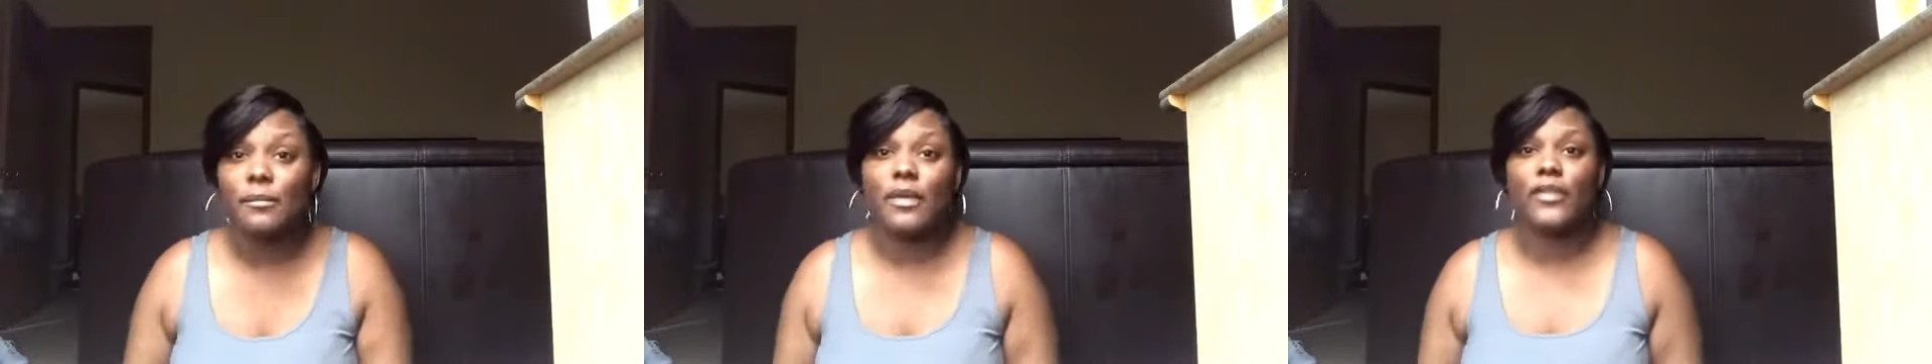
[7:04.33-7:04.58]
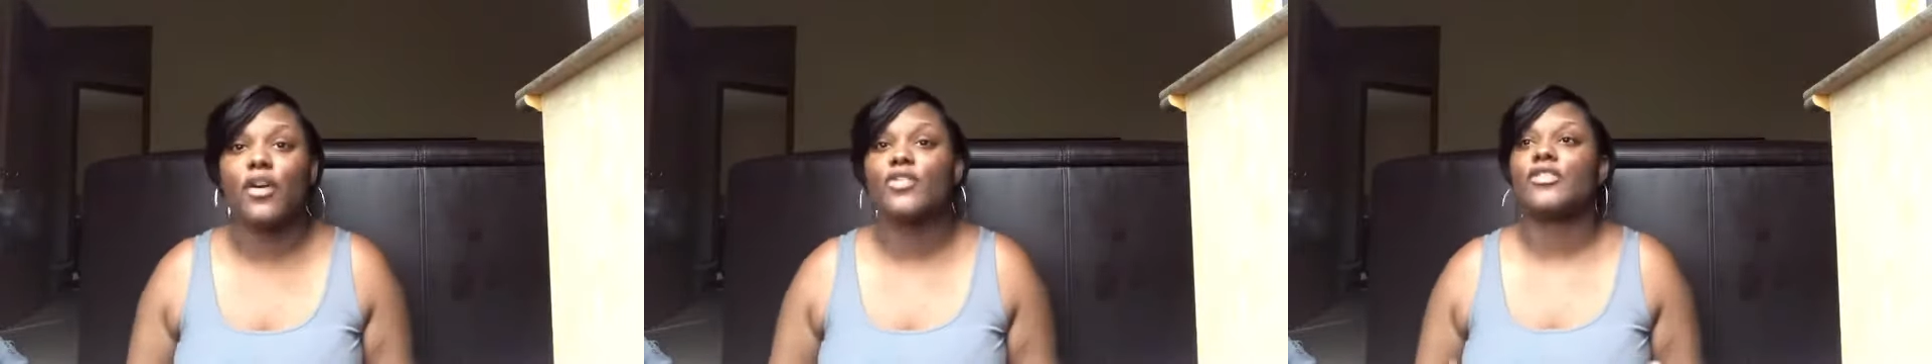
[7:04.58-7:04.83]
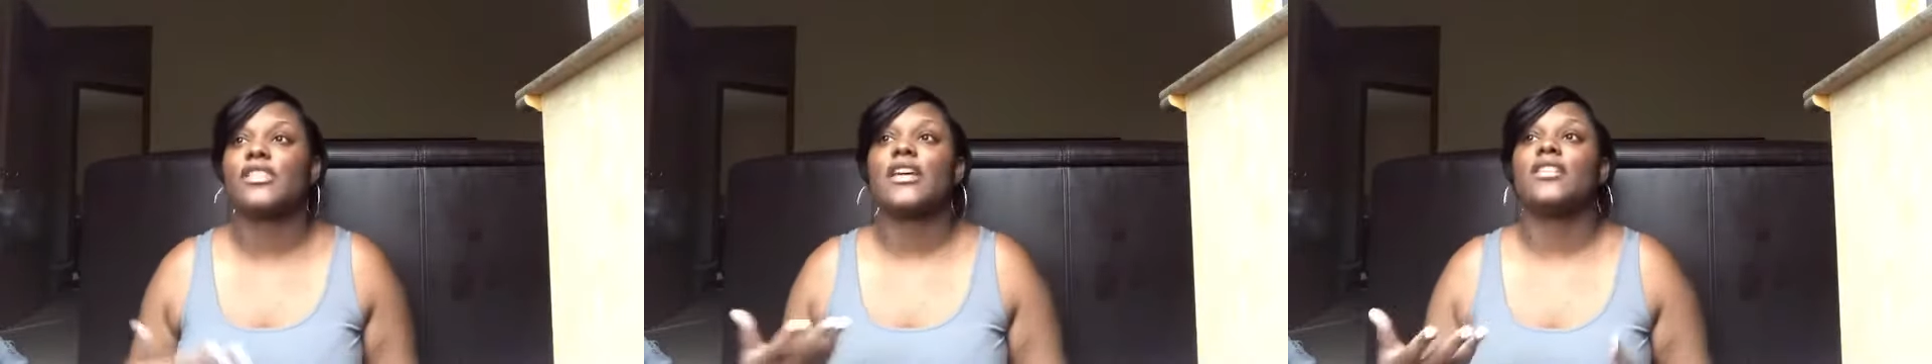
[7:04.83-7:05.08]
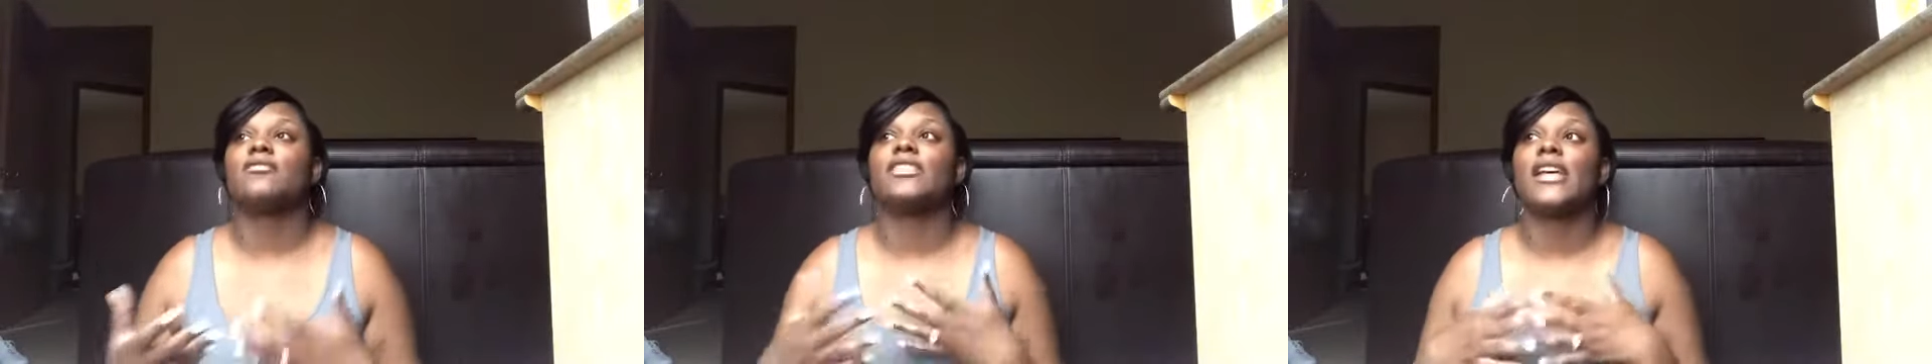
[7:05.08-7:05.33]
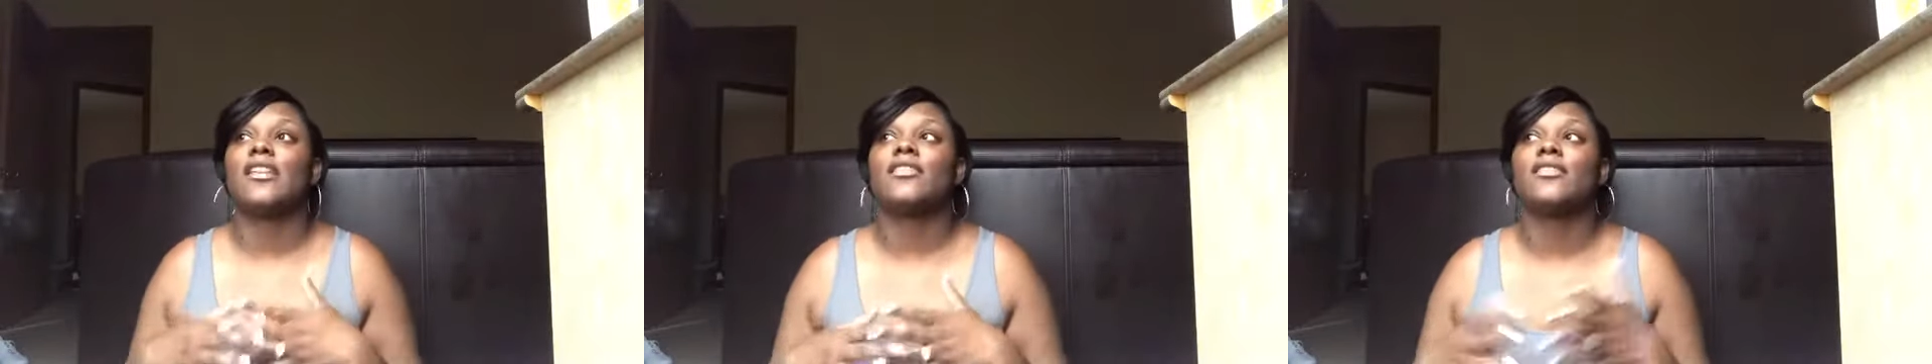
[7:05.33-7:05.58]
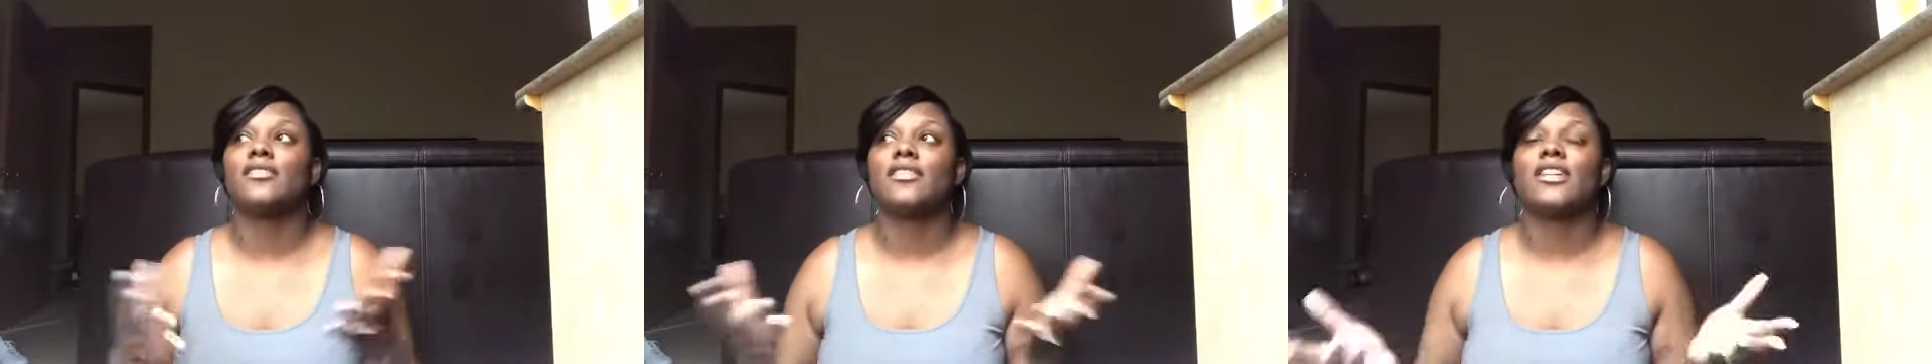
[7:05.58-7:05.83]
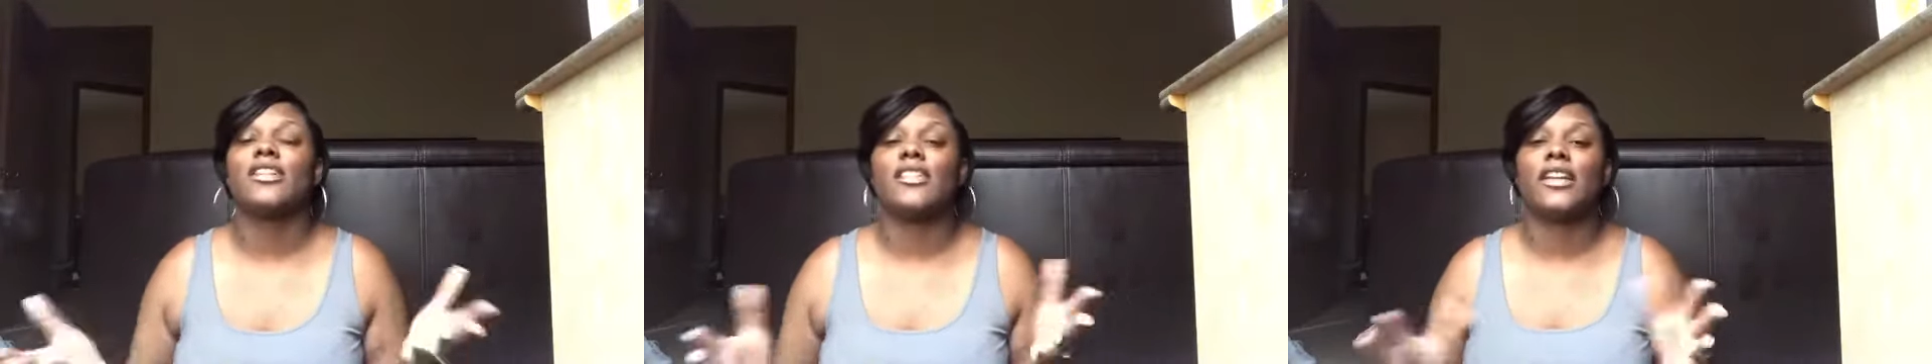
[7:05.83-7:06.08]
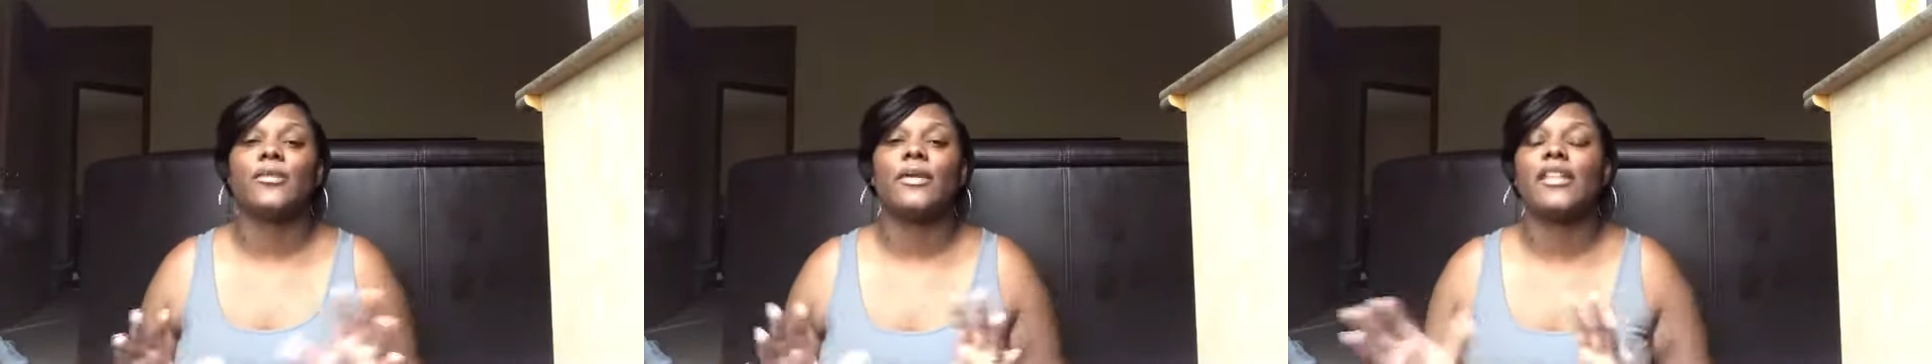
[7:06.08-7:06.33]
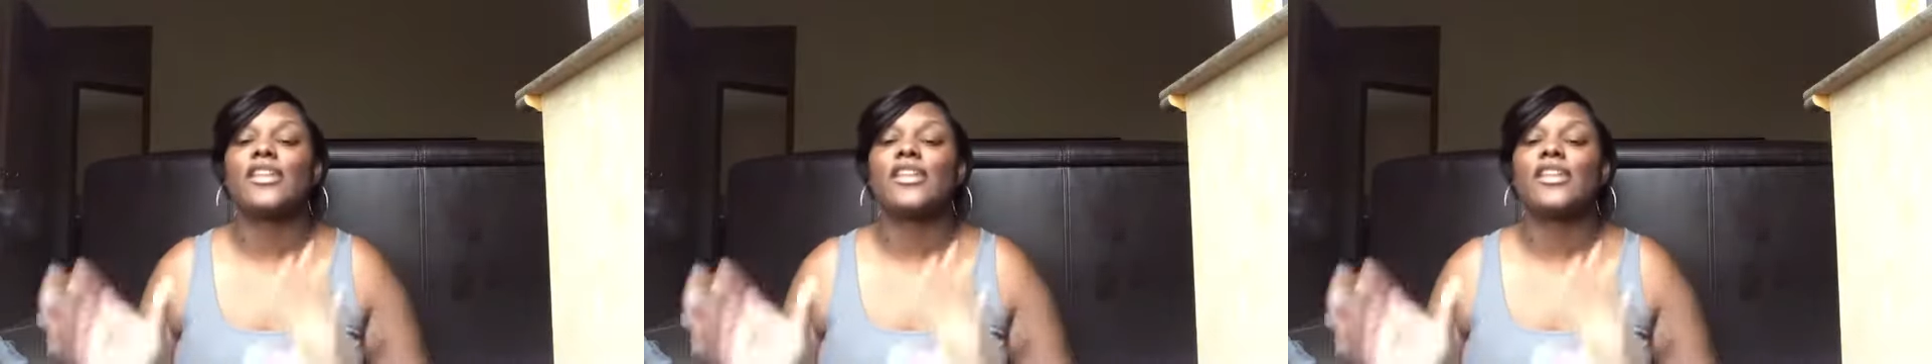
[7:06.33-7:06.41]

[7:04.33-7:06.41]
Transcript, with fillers: But the ultrasound tech couldn't get it right.